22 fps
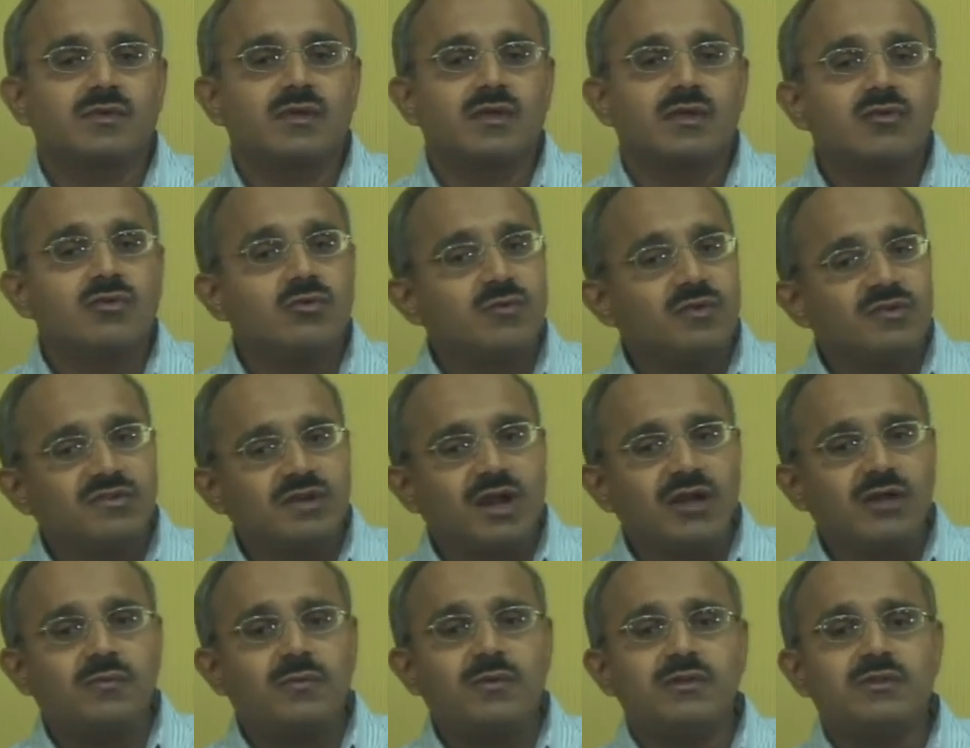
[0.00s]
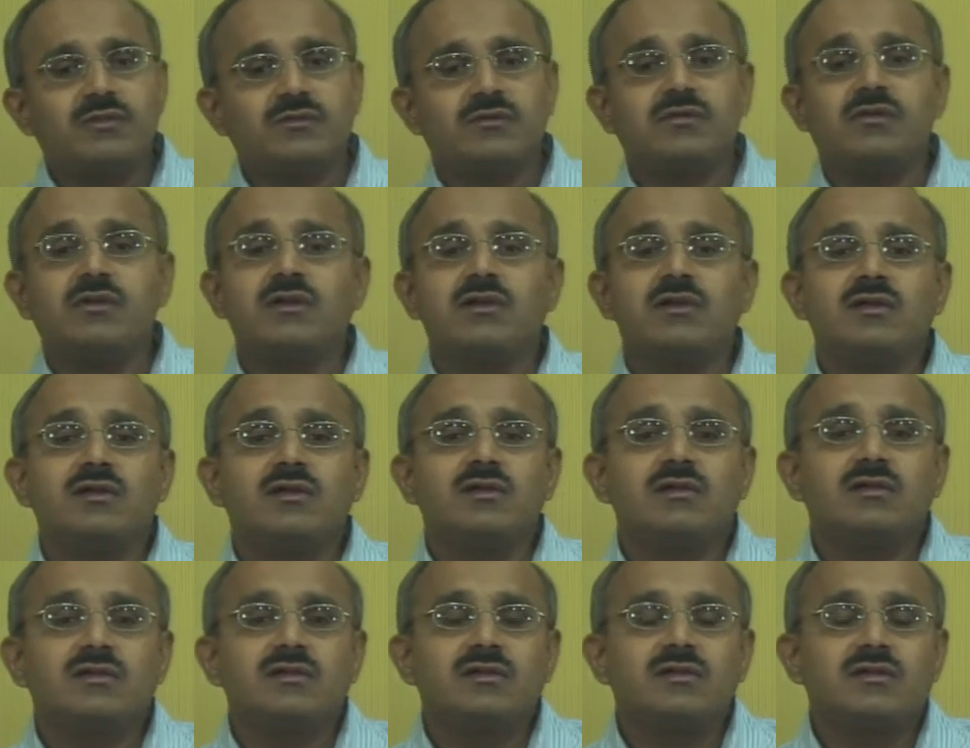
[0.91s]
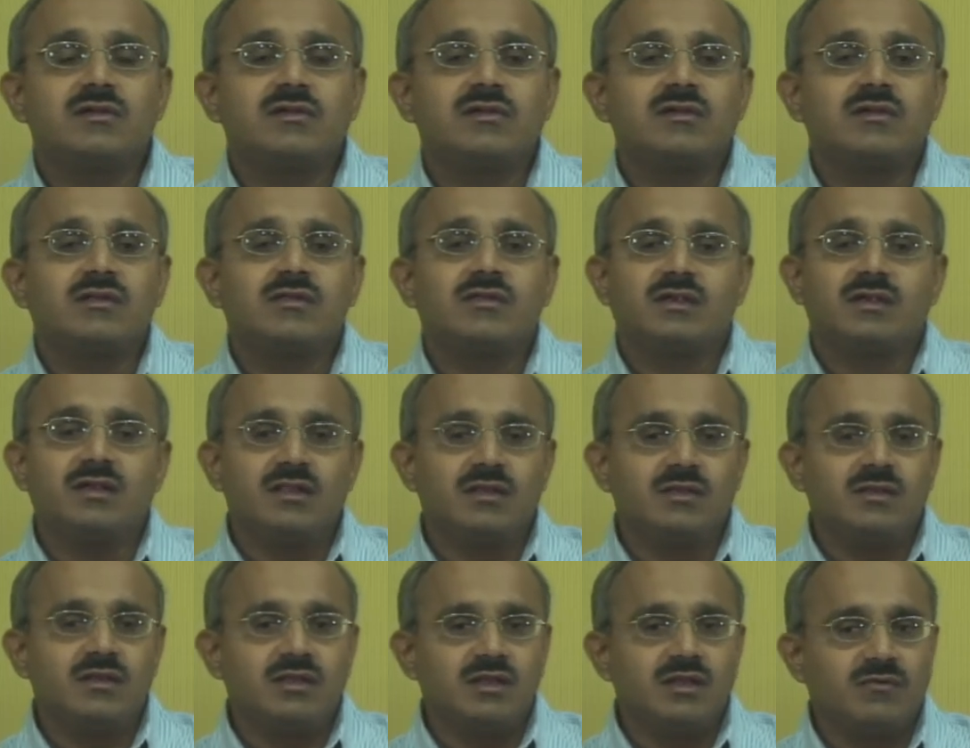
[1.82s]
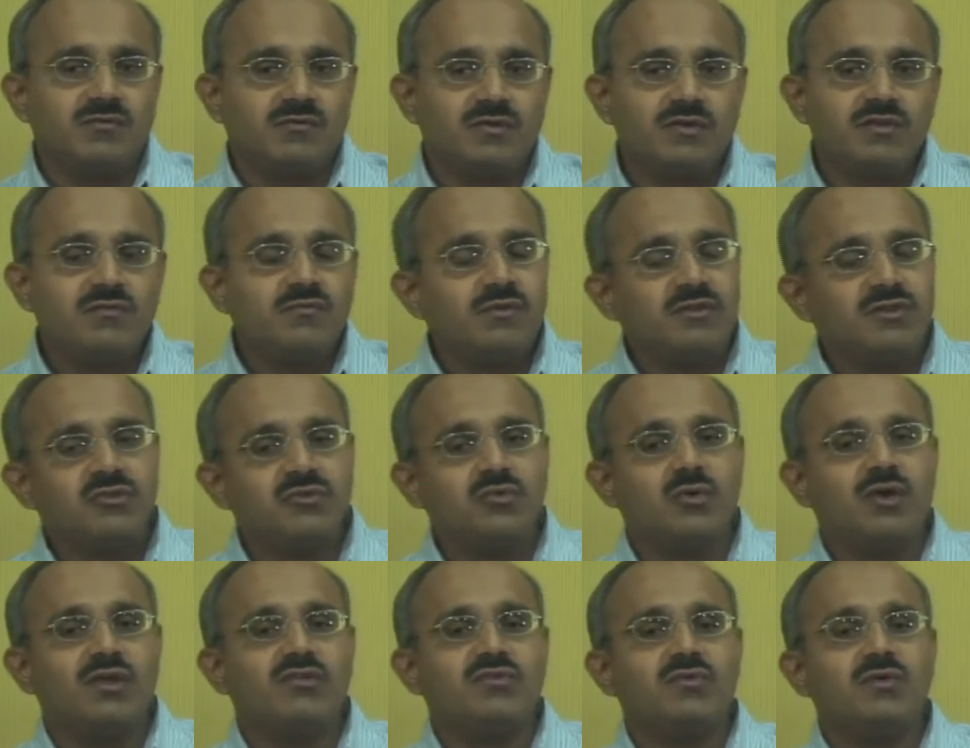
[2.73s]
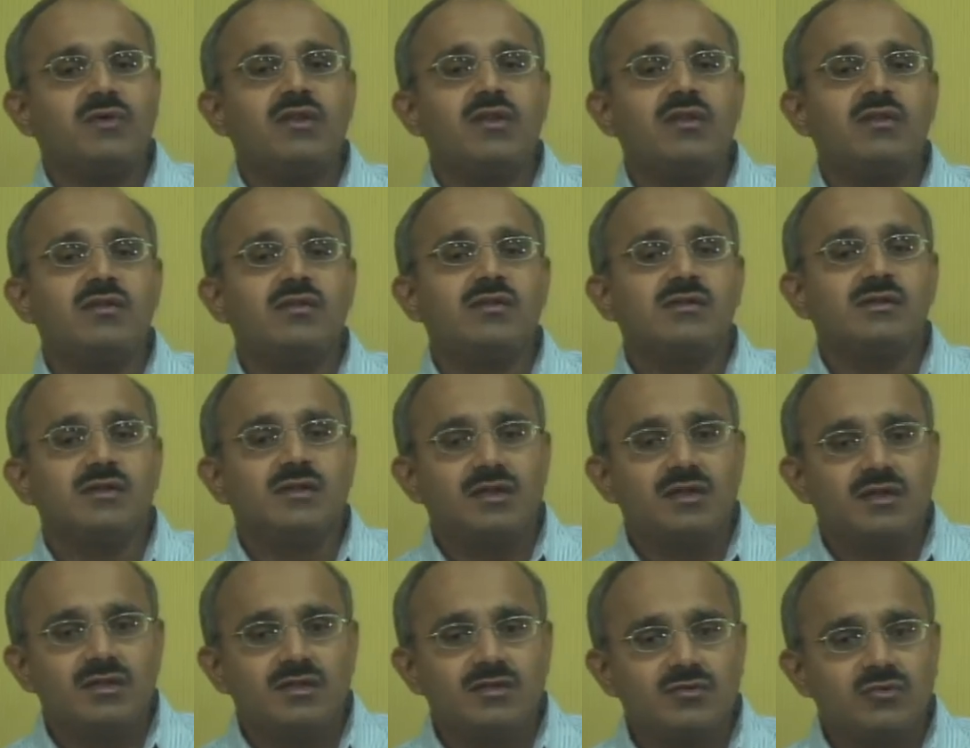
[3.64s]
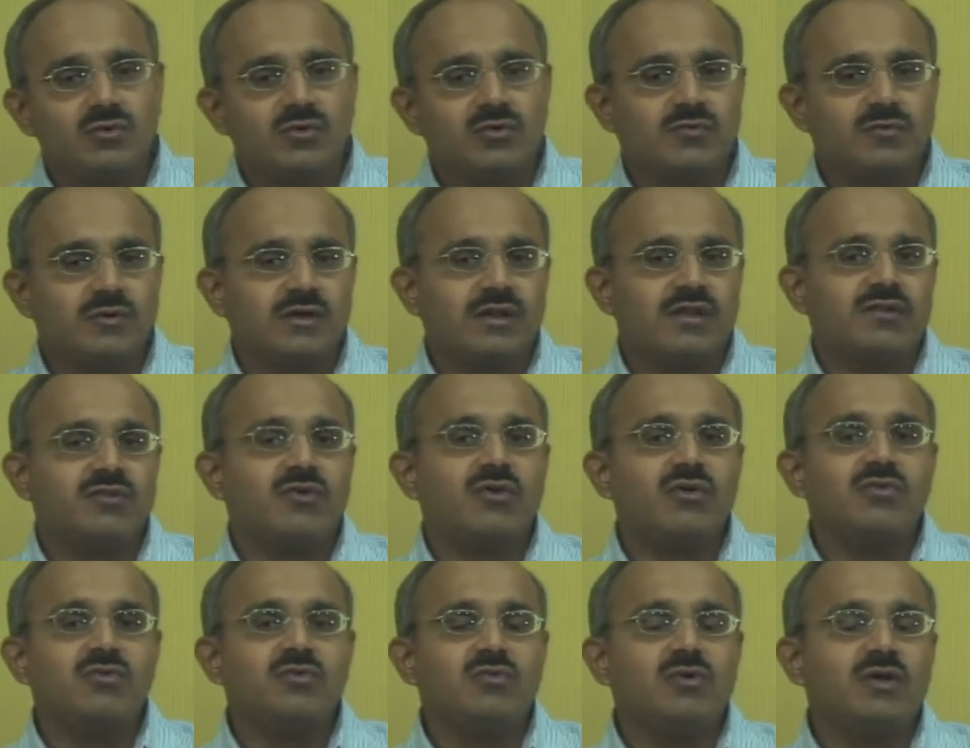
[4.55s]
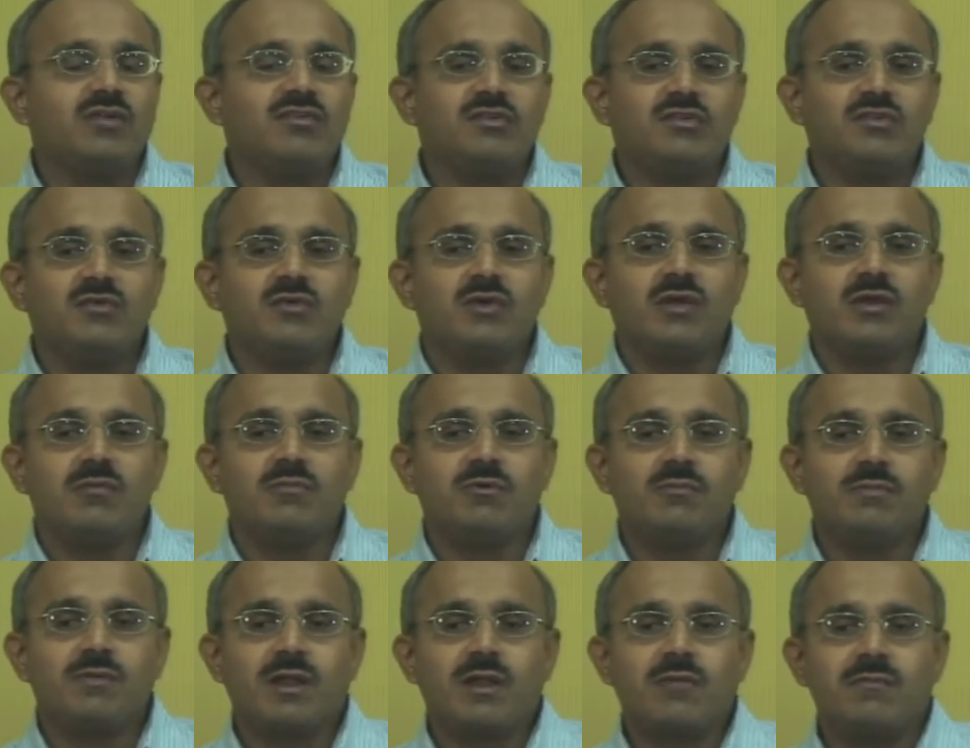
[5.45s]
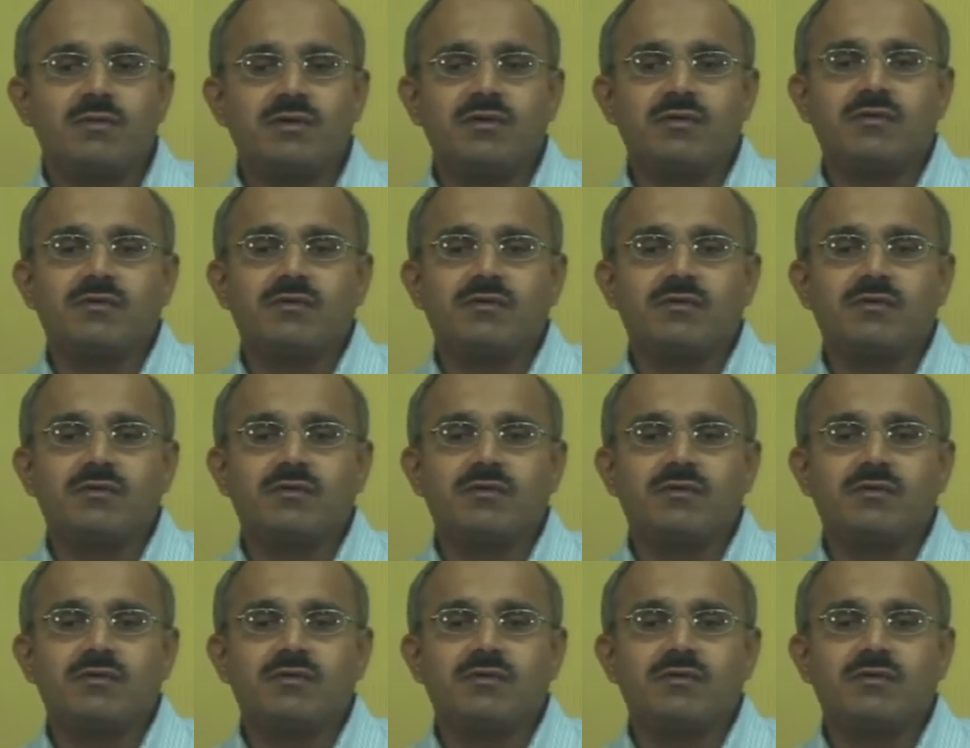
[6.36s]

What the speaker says: So, we start with the DFS with u as your source vertex or u as your input parameter.